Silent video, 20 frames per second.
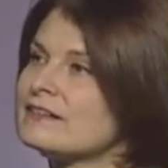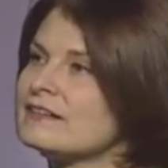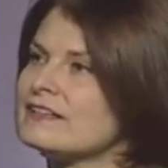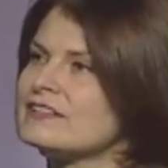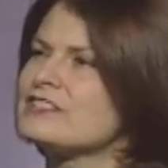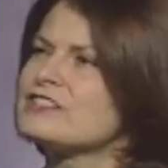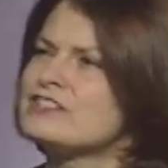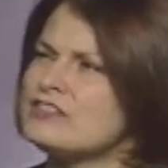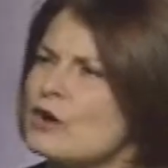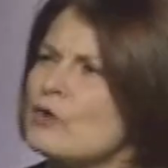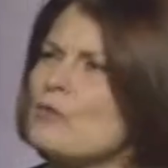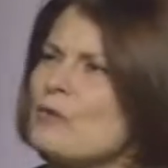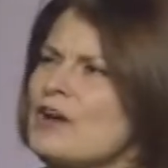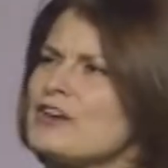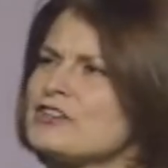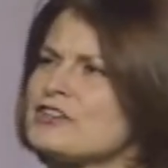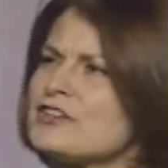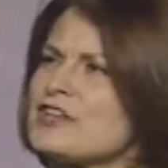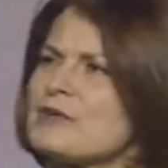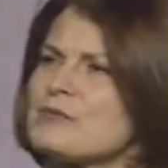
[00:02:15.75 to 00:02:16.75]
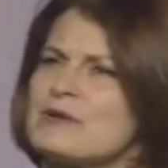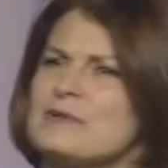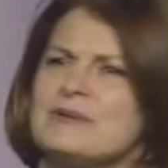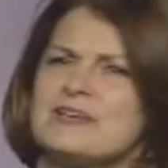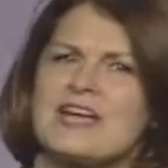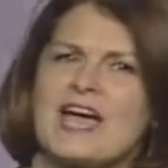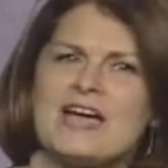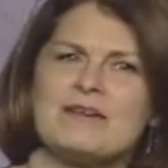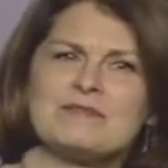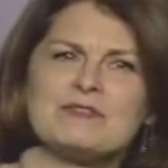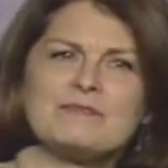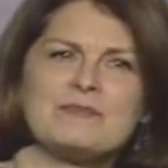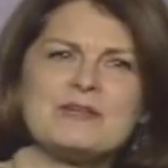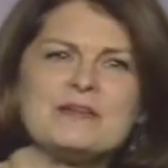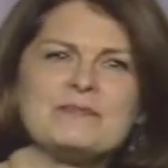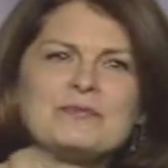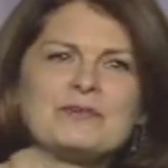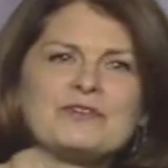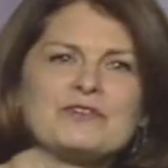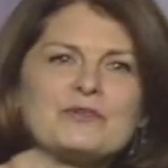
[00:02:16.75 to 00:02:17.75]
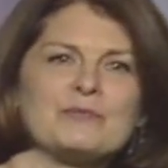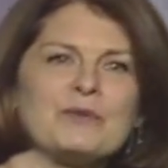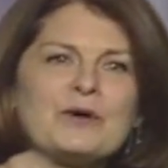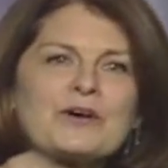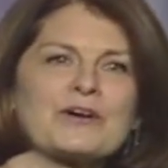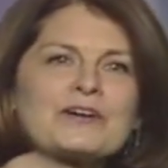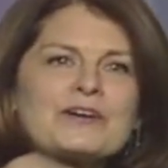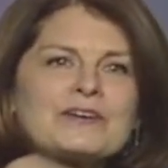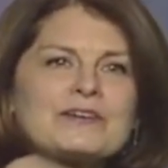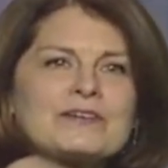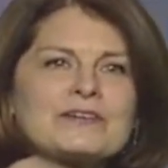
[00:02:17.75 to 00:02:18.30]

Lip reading: It's no wonder that we became the people of the book.